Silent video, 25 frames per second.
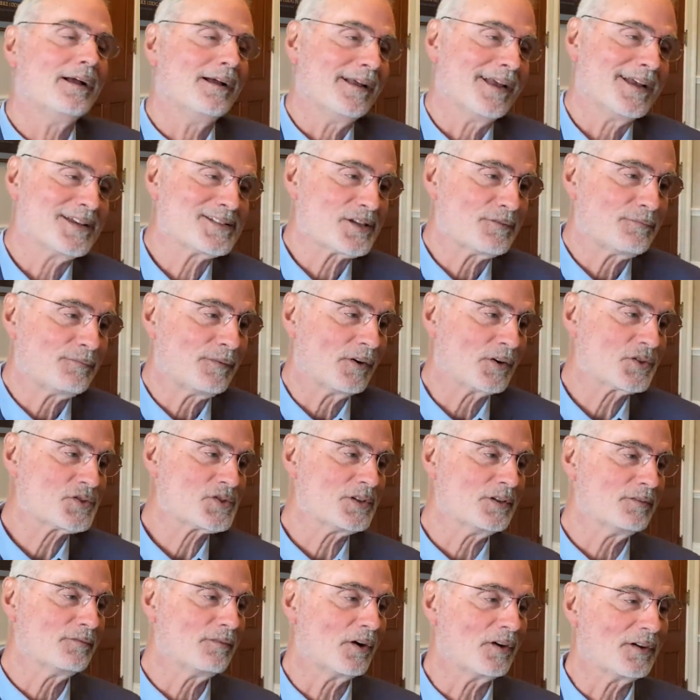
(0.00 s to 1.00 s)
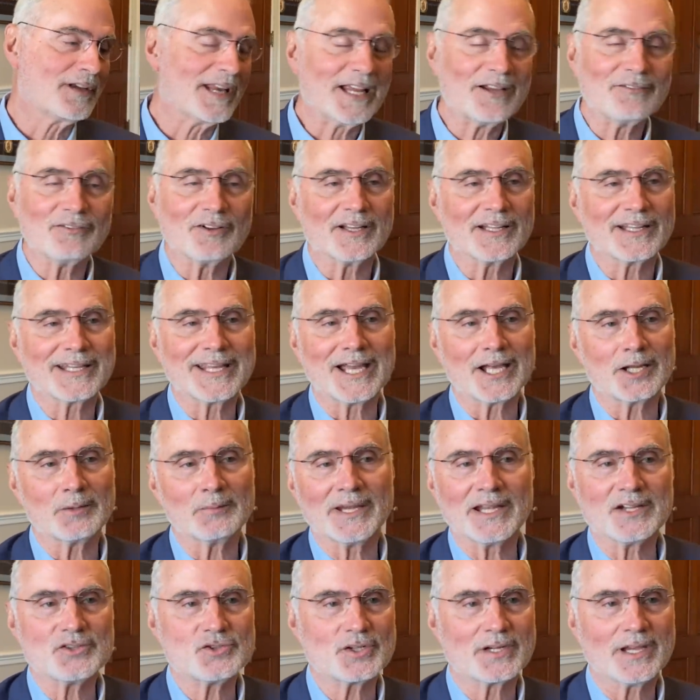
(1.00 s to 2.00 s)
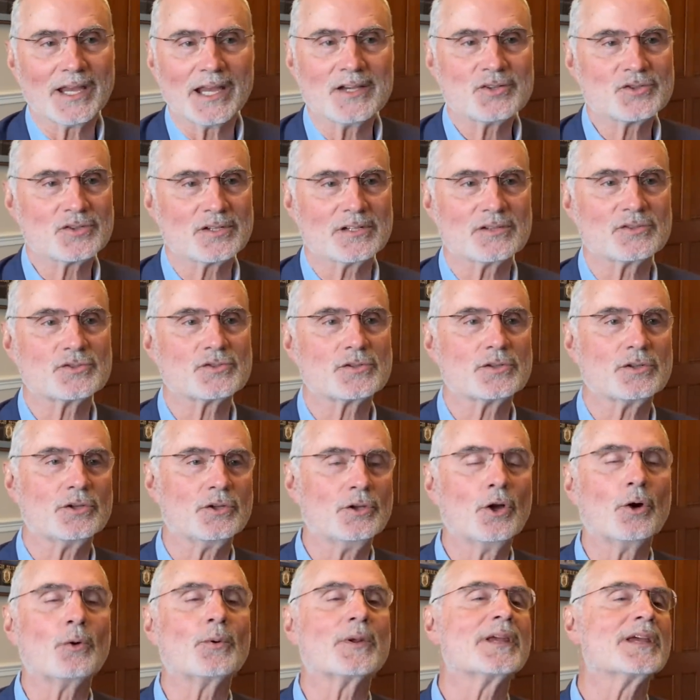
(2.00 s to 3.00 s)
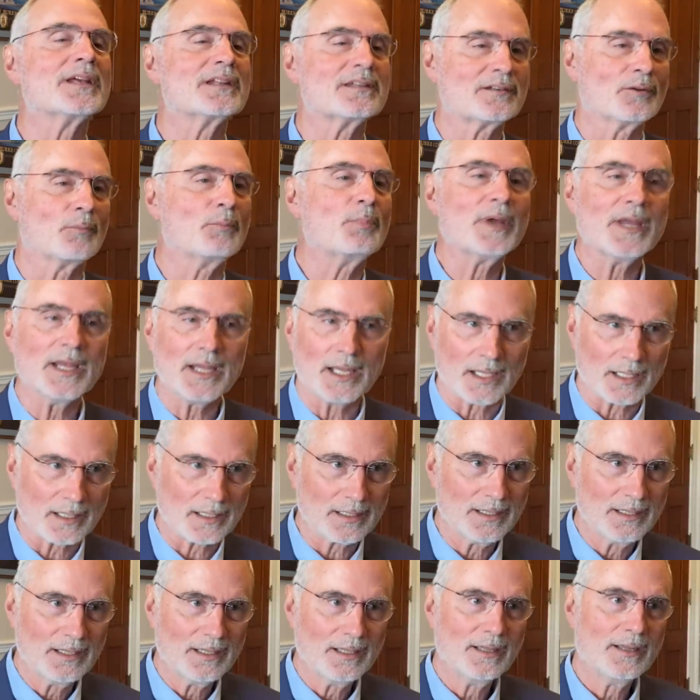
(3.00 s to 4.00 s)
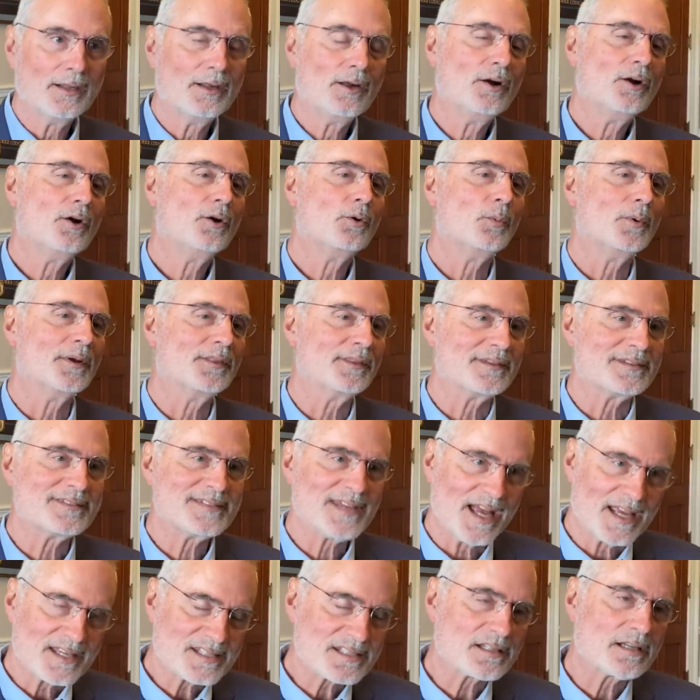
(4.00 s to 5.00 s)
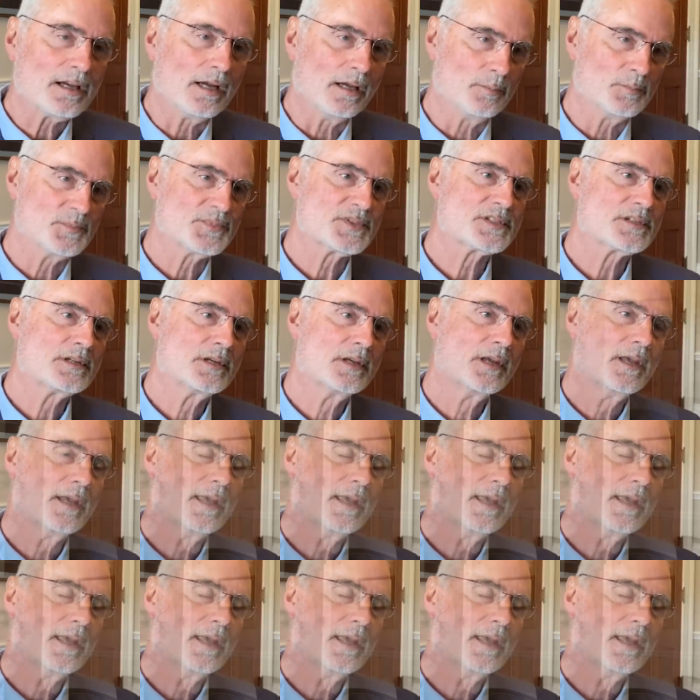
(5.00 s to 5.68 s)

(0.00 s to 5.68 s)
As a function of our Naval Academy education, is you don't get to pick when the test comes.